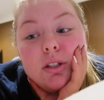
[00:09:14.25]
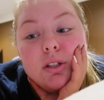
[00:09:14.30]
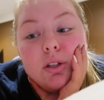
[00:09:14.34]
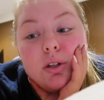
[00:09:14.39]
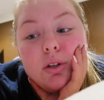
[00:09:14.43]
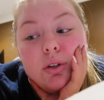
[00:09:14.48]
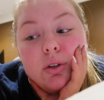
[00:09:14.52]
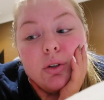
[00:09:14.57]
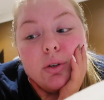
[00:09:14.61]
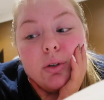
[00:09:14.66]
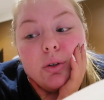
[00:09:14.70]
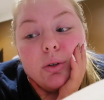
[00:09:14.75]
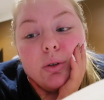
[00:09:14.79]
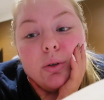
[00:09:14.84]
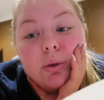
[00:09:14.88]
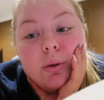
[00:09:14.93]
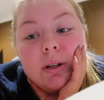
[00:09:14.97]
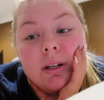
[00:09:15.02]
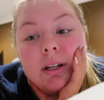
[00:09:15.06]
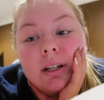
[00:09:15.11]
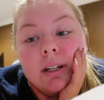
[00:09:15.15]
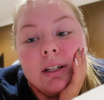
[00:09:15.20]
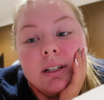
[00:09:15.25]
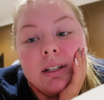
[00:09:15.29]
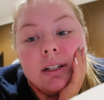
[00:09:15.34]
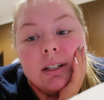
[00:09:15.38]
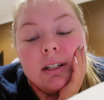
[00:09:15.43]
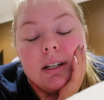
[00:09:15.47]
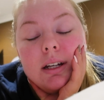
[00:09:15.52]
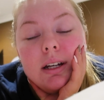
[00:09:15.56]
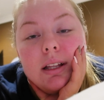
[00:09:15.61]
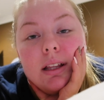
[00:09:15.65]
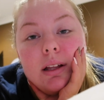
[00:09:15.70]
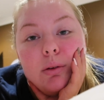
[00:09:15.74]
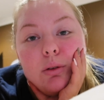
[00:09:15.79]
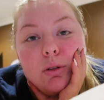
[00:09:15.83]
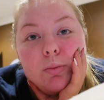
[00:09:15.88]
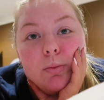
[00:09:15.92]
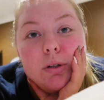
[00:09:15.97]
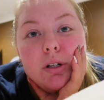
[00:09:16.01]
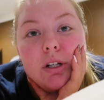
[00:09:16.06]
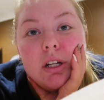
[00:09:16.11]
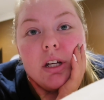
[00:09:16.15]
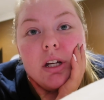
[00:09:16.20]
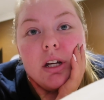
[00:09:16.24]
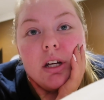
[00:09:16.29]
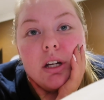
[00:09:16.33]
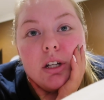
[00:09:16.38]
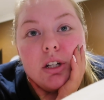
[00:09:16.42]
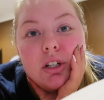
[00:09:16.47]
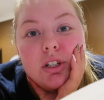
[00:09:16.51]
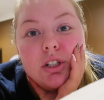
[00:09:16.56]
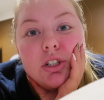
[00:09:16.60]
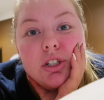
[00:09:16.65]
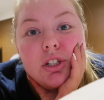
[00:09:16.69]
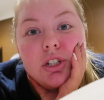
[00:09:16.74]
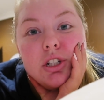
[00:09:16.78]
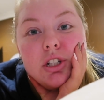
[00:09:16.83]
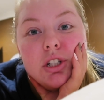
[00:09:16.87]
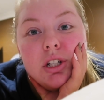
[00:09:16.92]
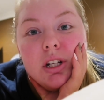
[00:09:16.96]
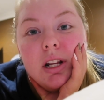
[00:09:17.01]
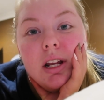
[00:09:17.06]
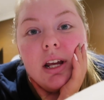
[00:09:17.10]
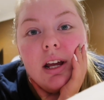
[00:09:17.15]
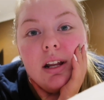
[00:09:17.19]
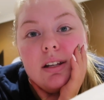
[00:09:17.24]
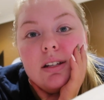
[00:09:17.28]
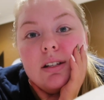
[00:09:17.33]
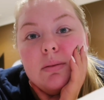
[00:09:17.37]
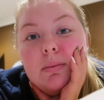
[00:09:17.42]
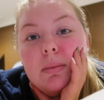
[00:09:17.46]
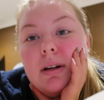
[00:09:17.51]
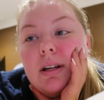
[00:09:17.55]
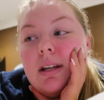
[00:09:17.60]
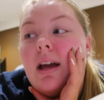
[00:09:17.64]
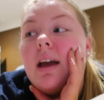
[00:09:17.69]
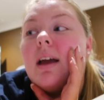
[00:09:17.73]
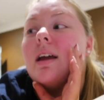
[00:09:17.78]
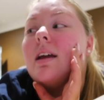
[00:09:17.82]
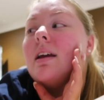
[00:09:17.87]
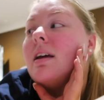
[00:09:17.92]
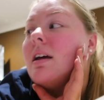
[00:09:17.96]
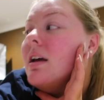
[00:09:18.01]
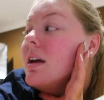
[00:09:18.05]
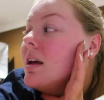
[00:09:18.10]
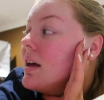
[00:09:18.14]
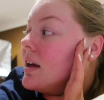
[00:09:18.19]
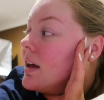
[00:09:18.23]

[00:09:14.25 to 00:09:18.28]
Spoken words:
So yeah, that was pretty shitty end to my day,